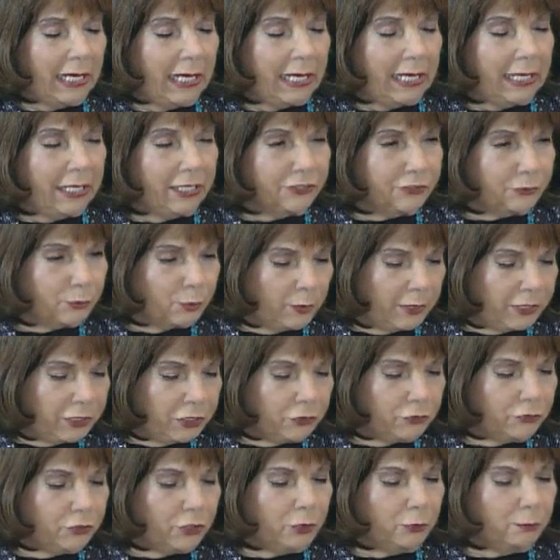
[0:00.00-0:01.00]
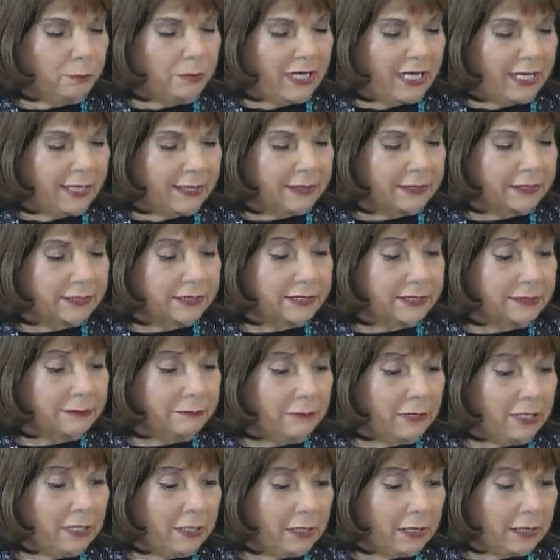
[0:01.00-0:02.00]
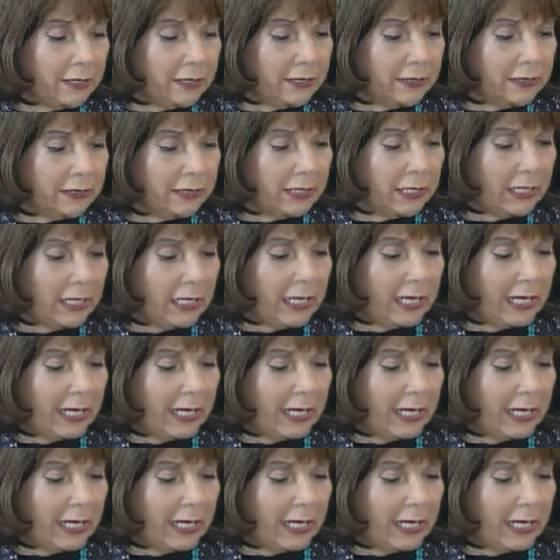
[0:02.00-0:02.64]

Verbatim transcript: is when you go back to Somalia mm.